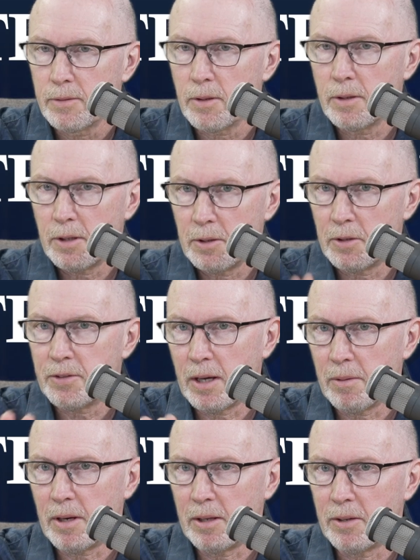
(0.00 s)
So you're
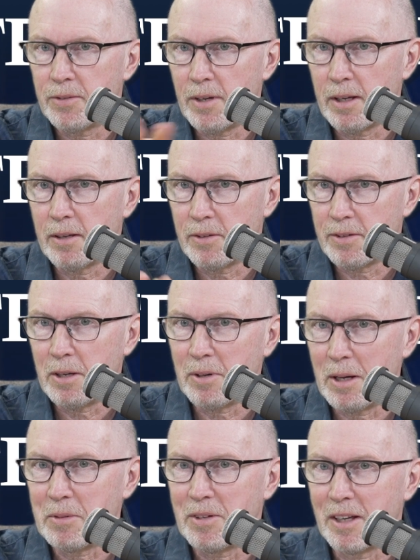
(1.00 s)
saying what
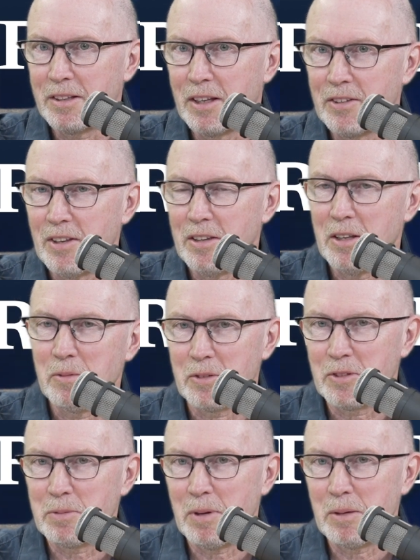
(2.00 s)
I'm saying. They said they
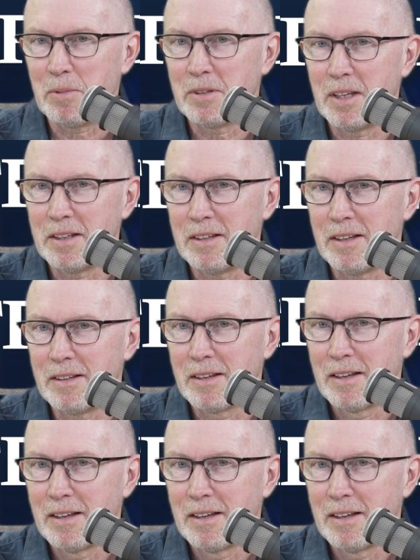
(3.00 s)
wouldn't spend, but they did.